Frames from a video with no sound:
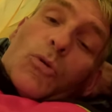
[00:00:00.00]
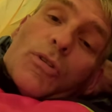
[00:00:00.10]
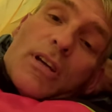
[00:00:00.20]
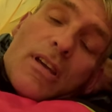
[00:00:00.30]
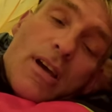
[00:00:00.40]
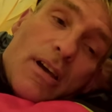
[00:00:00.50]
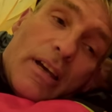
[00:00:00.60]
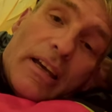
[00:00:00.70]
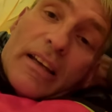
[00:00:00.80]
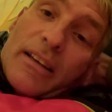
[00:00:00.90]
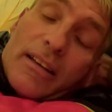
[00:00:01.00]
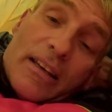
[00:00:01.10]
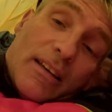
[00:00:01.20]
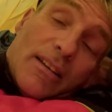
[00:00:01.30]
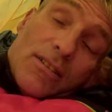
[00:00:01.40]
morning.
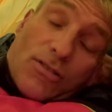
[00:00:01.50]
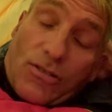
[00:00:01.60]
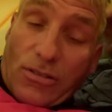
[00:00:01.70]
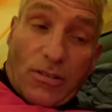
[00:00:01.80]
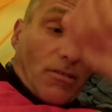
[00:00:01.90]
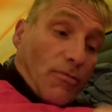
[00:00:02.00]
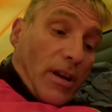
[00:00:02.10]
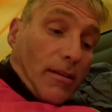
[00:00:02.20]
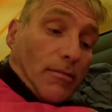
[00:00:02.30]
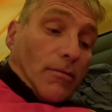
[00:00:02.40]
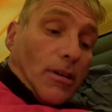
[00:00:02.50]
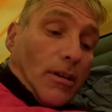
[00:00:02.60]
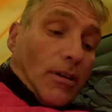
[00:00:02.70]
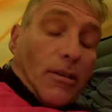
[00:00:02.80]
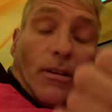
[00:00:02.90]
It is around
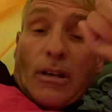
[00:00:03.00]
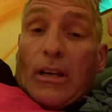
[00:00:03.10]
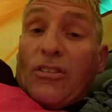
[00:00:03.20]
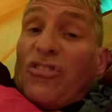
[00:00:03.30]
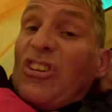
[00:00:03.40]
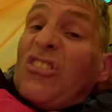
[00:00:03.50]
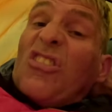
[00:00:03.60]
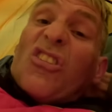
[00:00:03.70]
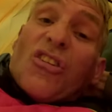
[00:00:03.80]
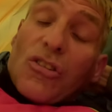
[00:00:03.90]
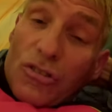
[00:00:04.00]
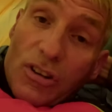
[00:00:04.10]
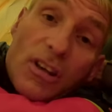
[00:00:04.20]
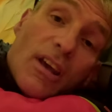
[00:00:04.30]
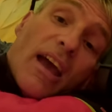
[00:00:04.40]

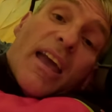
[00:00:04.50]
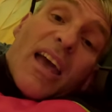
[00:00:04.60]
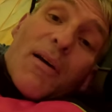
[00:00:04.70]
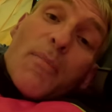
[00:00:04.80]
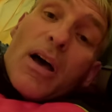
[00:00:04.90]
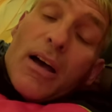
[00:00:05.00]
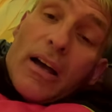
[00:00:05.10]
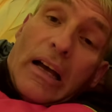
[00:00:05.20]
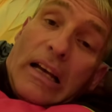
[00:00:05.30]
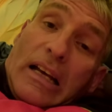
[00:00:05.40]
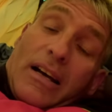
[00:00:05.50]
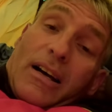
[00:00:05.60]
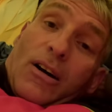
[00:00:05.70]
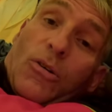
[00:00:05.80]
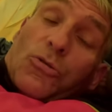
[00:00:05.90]
6:30 a.m.
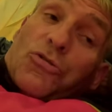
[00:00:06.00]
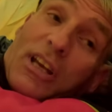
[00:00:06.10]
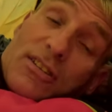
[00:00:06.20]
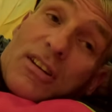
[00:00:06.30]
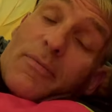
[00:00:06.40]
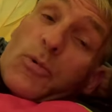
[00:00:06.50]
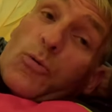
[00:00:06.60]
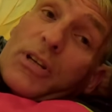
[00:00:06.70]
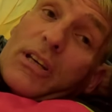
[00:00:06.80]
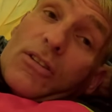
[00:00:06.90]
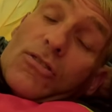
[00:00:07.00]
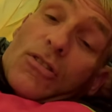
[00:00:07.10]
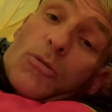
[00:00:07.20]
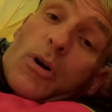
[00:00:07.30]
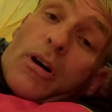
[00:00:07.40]
on Saturday morning.
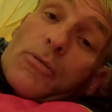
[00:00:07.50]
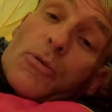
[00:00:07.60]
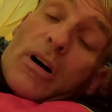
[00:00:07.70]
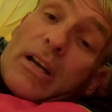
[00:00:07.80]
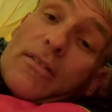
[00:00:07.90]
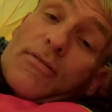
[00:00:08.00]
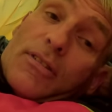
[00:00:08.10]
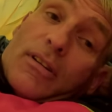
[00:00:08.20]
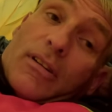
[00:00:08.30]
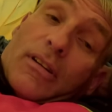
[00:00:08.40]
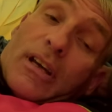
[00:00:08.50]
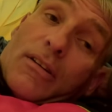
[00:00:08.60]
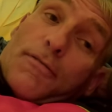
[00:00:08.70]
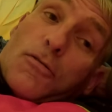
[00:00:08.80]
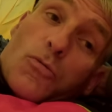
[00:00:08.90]
So I arrived
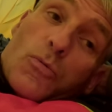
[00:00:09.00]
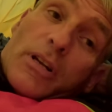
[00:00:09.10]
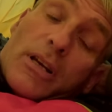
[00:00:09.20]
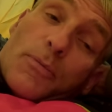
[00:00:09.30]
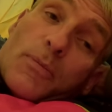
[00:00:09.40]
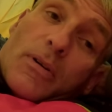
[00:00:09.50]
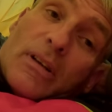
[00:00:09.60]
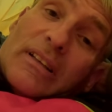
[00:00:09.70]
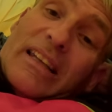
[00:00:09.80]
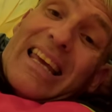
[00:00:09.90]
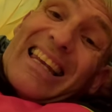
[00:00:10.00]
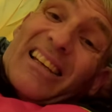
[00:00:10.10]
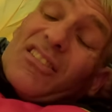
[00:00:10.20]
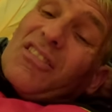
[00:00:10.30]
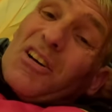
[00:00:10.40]
at Fort William late
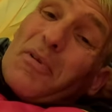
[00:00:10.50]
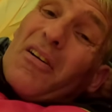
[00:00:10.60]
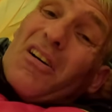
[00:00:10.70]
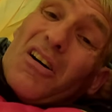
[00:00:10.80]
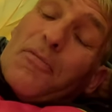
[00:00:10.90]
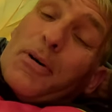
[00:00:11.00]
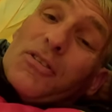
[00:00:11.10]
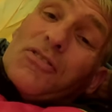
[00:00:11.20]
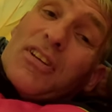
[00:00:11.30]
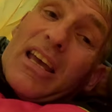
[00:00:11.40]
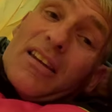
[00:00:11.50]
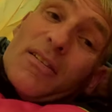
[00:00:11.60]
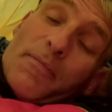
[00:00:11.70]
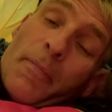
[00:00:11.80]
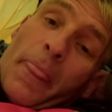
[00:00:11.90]
last night, about
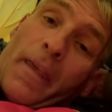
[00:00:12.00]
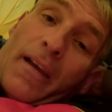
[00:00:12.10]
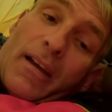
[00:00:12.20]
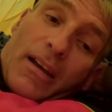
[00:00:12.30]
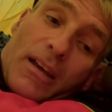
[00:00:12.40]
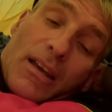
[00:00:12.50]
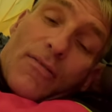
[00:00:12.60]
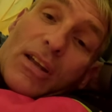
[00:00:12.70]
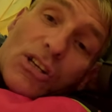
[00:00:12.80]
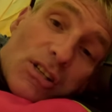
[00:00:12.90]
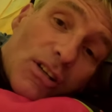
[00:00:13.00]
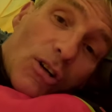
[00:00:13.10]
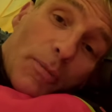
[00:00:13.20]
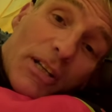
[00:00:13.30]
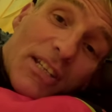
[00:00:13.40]
10:30. Eventually
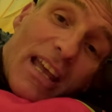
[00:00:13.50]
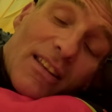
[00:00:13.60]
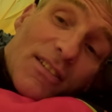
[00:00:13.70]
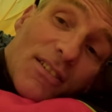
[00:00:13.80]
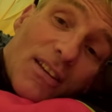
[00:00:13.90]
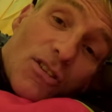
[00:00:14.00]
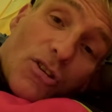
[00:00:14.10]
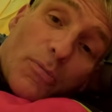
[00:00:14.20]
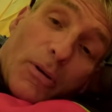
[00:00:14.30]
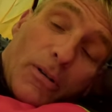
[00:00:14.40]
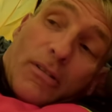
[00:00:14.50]
got my tent set up